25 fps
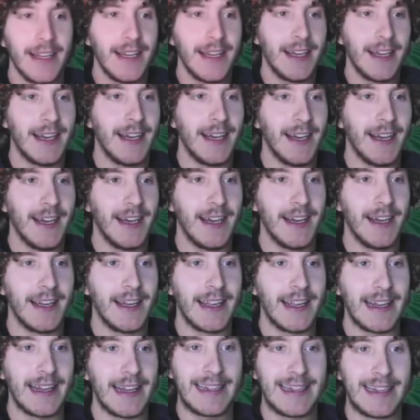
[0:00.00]

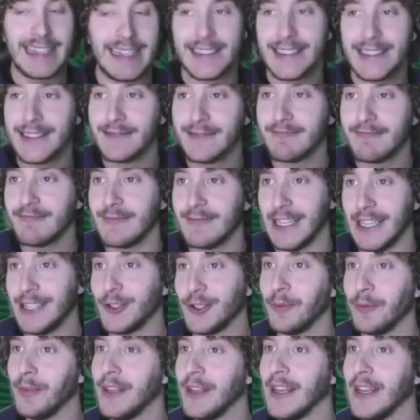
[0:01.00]
It doesn't need
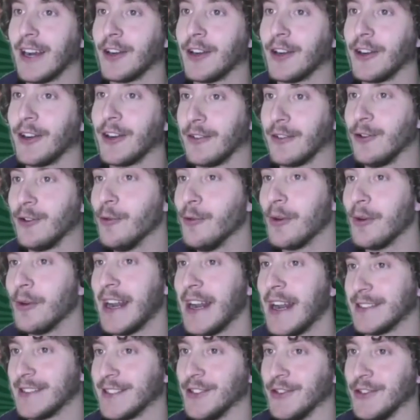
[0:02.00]
to be a
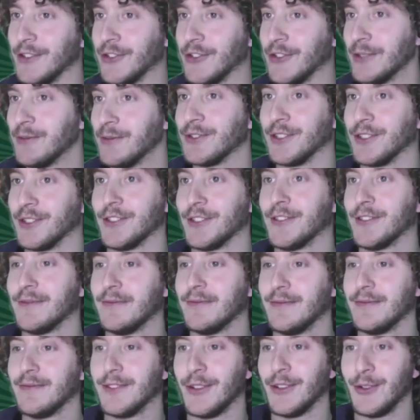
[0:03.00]
Kubernetes contributor.
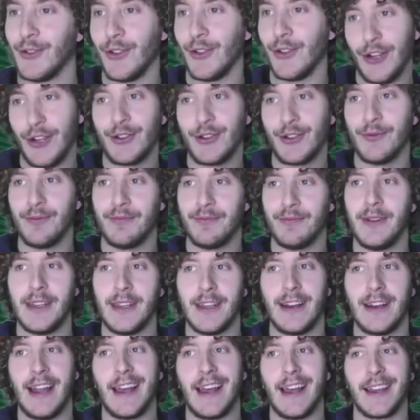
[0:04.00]
So you don't need to be
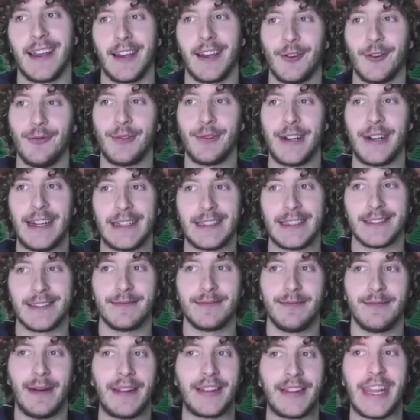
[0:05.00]
like a Kubernetes
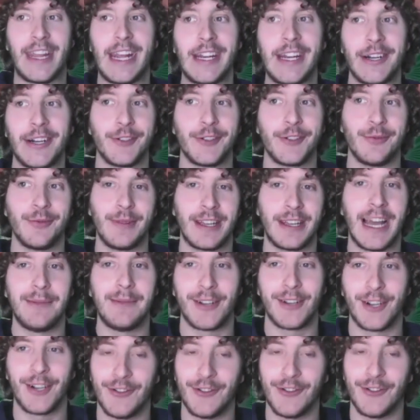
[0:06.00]
maintainer to become a
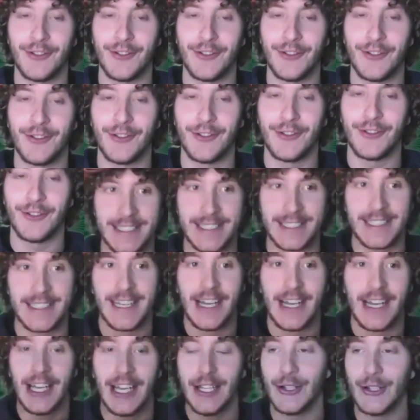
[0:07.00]
Gophernetes.
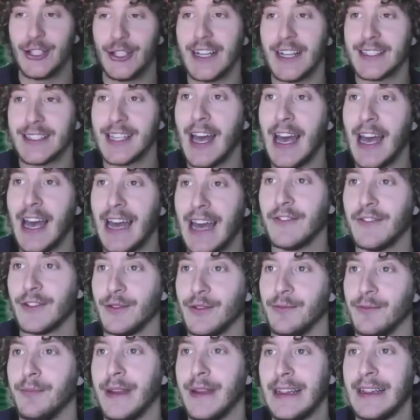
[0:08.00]
You just have to
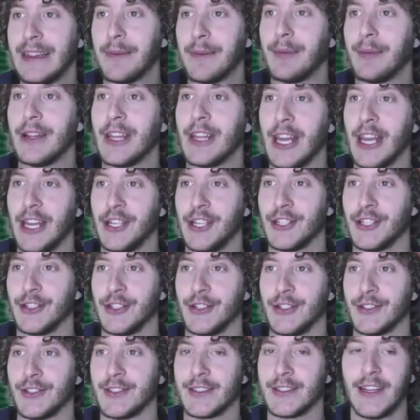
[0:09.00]
build
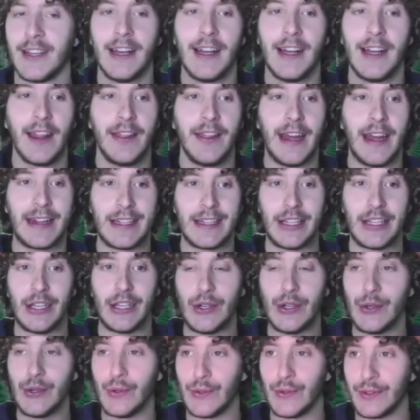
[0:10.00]
applications that
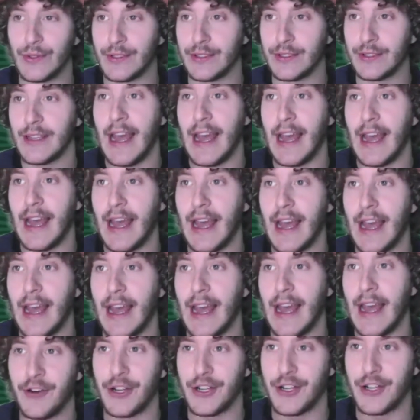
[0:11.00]
use and
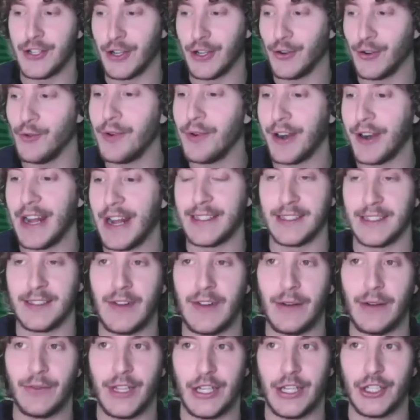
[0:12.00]
leverage the Kubernetes
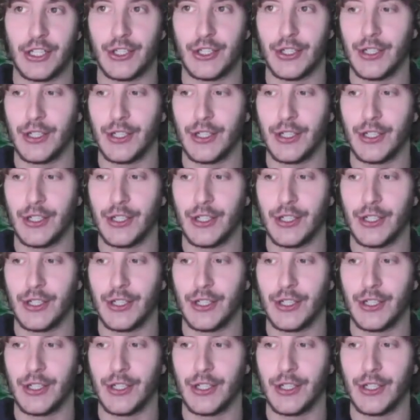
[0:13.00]
foundation.